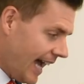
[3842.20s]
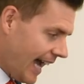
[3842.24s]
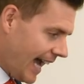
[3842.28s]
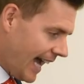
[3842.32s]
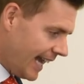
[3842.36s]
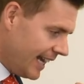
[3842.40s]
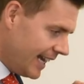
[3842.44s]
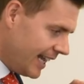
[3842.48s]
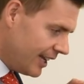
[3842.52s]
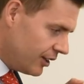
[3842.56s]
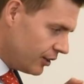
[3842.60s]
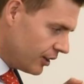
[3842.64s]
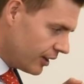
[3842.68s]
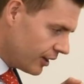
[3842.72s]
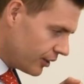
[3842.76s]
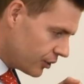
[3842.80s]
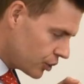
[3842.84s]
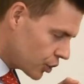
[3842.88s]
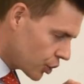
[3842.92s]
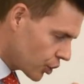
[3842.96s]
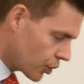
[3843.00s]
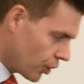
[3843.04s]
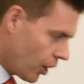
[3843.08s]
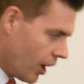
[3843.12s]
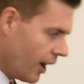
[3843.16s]
and then
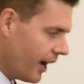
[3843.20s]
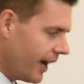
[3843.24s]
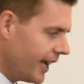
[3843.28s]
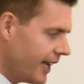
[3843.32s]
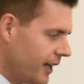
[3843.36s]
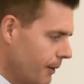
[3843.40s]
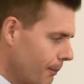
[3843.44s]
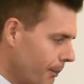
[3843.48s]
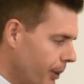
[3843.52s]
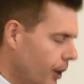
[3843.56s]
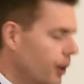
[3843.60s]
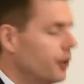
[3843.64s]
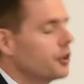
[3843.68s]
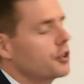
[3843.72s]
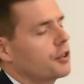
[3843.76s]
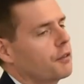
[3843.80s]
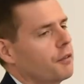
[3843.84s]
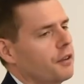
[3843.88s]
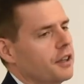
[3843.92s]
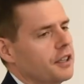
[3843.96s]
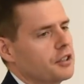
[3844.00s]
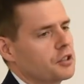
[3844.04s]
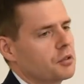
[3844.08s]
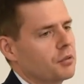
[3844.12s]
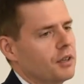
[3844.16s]
try and push
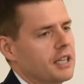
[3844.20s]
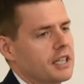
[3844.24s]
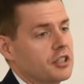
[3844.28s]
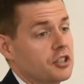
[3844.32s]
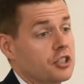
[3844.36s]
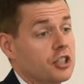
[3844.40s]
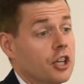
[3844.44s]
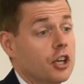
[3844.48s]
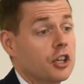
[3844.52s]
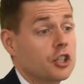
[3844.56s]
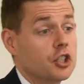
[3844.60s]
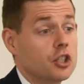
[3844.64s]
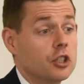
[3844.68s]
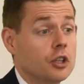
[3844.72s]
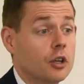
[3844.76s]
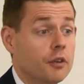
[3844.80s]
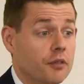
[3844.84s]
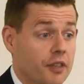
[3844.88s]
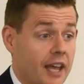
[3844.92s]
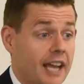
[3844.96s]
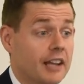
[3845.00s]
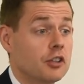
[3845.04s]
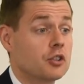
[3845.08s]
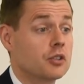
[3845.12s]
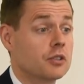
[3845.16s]
for this reassertion
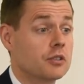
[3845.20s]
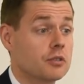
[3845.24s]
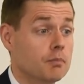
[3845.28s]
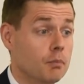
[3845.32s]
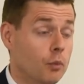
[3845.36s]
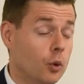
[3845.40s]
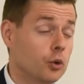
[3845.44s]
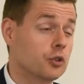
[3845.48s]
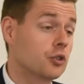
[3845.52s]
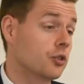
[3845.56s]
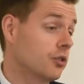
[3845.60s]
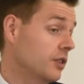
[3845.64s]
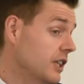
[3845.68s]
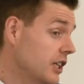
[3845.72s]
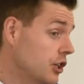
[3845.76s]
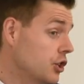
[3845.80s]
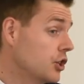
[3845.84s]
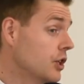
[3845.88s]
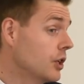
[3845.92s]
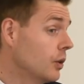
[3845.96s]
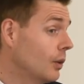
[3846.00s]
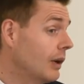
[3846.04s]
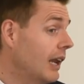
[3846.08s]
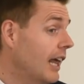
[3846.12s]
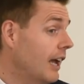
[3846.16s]
of that more
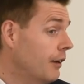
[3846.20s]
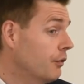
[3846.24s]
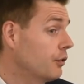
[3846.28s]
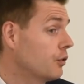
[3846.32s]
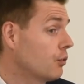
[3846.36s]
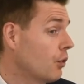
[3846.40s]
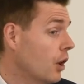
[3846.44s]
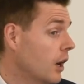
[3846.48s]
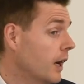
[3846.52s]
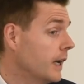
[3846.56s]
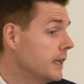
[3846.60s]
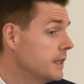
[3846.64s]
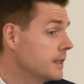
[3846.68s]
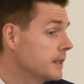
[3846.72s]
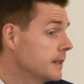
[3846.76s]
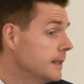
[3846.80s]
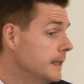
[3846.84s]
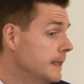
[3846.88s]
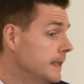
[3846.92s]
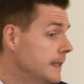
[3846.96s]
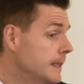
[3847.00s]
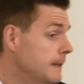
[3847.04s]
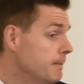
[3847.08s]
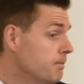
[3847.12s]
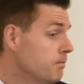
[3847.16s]
traditional left-right
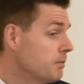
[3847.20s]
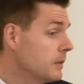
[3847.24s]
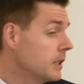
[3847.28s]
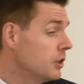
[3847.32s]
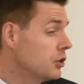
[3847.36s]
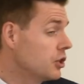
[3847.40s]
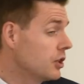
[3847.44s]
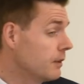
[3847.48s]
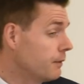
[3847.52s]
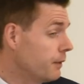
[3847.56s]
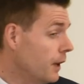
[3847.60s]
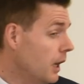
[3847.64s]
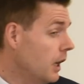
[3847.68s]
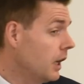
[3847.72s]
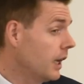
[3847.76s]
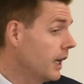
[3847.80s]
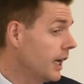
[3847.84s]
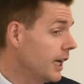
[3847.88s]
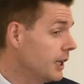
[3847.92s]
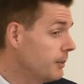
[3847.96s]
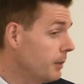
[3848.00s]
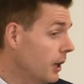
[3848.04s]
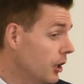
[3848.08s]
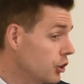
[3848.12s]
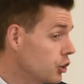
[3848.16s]

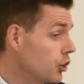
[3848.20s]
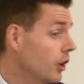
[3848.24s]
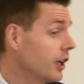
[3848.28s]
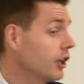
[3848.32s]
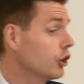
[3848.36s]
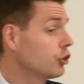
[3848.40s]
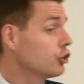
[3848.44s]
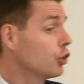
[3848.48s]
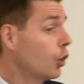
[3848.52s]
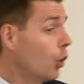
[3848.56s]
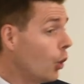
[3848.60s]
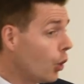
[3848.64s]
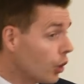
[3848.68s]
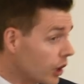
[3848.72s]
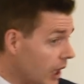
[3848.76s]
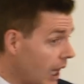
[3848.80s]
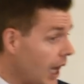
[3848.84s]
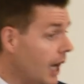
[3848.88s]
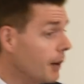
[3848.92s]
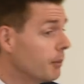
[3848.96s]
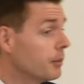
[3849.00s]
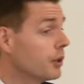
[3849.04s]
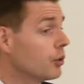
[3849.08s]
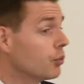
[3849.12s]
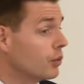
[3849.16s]
divide by trying to talk
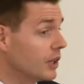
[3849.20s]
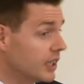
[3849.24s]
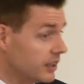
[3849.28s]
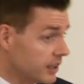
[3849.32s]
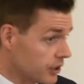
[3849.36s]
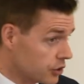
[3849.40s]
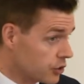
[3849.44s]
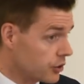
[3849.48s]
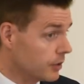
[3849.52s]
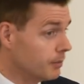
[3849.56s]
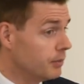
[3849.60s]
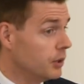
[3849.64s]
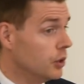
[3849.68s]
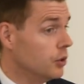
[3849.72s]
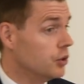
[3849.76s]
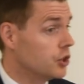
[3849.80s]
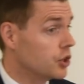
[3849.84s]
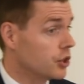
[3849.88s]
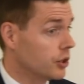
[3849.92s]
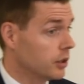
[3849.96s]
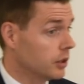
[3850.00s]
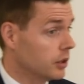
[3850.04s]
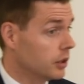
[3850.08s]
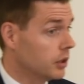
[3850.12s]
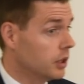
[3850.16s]
up the
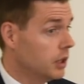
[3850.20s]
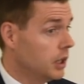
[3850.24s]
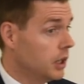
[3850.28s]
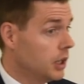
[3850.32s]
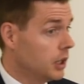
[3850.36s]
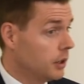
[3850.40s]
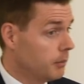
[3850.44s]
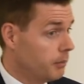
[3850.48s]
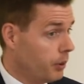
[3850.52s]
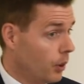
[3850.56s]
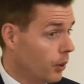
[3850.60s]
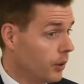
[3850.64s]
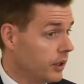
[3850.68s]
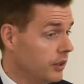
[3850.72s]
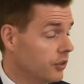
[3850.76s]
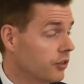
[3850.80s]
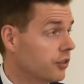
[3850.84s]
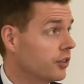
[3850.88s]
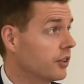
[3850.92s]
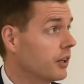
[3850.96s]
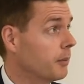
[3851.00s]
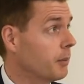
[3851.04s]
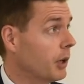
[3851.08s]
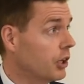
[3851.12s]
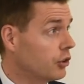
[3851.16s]
redistribution
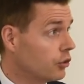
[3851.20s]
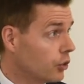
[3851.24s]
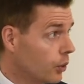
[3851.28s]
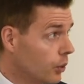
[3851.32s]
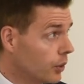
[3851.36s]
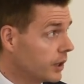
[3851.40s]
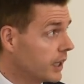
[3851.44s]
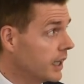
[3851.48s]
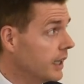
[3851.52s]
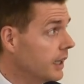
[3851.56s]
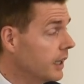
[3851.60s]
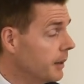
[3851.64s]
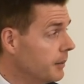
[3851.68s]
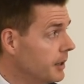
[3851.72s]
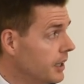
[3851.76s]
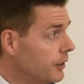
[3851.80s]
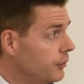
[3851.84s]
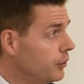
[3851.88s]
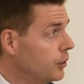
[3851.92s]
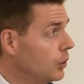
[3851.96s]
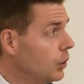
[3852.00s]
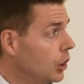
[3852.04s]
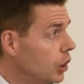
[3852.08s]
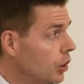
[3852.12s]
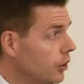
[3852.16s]
points, by talking, I mean,
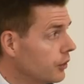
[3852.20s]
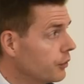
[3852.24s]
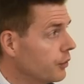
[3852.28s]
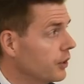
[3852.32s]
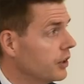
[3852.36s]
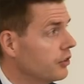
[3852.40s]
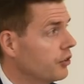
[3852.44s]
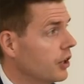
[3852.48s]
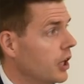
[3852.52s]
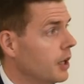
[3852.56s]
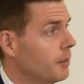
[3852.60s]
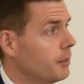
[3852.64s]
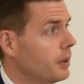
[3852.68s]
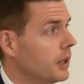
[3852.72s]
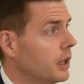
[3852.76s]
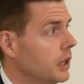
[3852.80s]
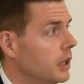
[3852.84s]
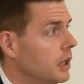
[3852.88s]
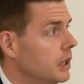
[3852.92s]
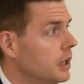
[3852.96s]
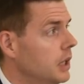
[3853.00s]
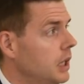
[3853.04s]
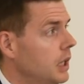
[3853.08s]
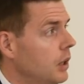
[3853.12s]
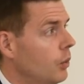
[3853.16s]
if you look, for example,
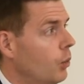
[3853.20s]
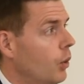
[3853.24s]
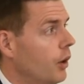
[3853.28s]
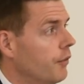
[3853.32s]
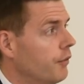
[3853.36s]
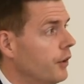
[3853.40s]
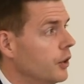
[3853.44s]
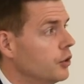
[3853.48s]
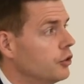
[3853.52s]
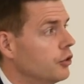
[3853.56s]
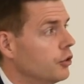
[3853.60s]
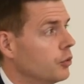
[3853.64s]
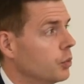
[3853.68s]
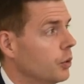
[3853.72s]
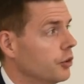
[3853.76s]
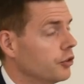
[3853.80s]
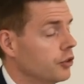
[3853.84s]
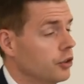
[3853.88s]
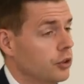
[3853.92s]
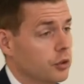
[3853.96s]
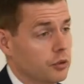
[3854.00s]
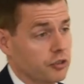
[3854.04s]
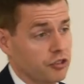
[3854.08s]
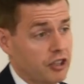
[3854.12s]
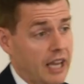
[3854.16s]
at what voters want
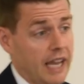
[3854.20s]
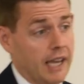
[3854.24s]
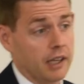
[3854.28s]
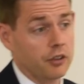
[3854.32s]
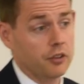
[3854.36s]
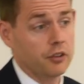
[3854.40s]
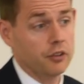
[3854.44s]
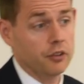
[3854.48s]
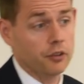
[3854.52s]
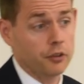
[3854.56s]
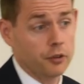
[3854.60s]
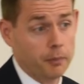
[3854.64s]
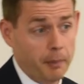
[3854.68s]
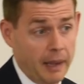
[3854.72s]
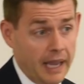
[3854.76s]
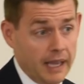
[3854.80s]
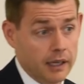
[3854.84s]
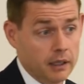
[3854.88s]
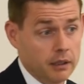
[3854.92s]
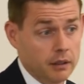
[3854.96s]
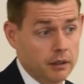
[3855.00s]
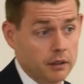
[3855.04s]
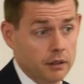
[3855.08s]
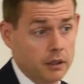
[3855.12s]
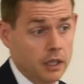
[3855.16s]
to do on tax and
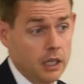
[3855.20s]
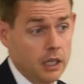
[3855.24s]
spend,